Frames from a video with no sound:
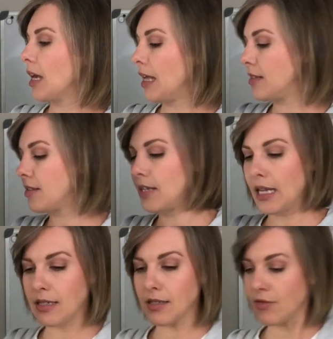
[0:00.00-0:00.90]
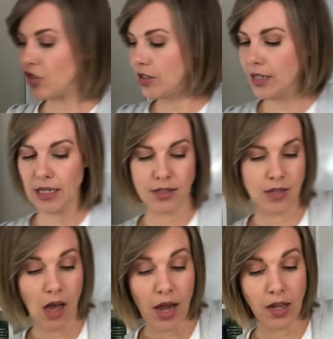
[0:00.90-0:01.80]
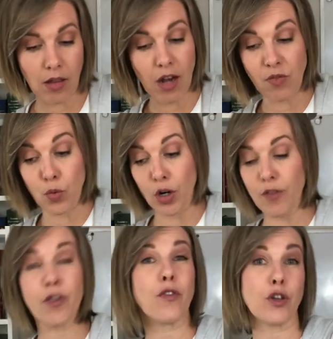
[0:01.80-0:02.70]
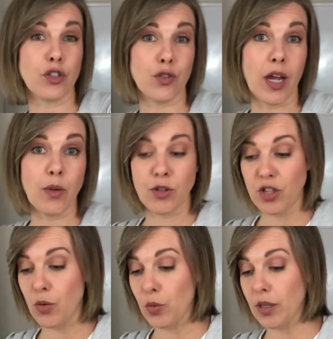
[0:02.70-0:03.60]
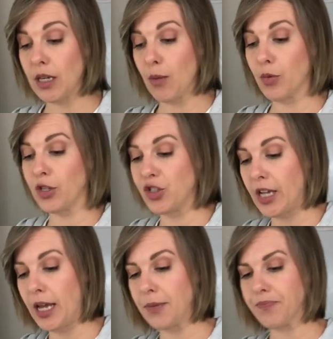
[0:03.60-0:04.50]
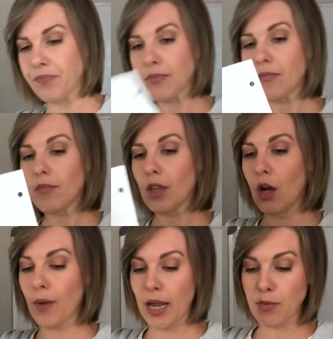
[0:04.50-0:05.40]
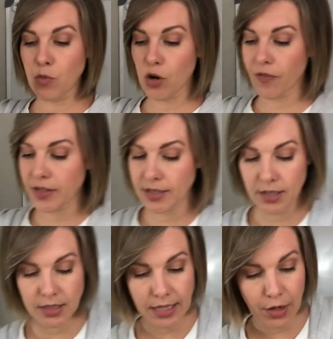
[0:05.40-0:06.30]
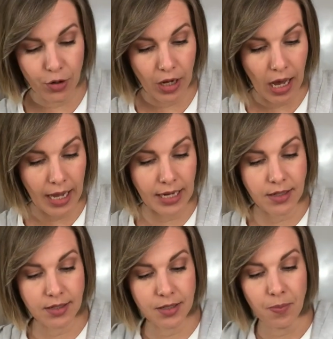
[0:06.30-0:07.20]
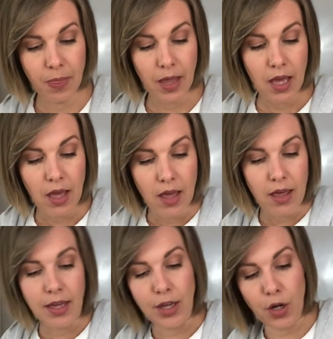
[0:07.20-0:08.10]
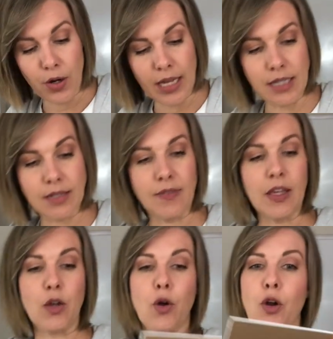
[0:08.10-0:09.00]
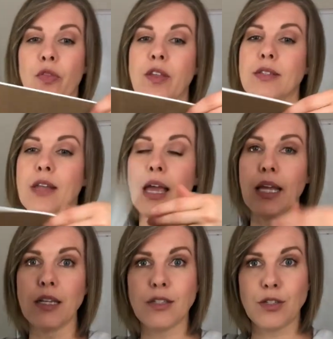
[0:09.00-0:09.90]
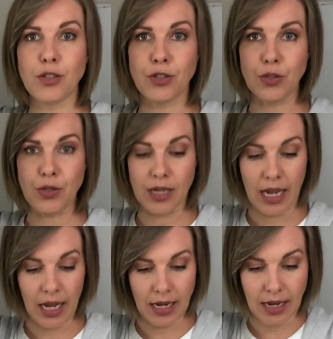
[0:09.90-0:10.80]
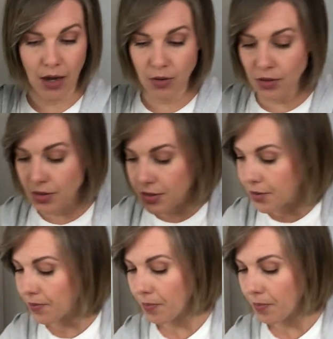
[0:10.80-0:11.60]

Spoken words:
It's not a lot of work for first grade, which I really appreciate. All right, more facilitator guides. Here is the Earth Science student handouts.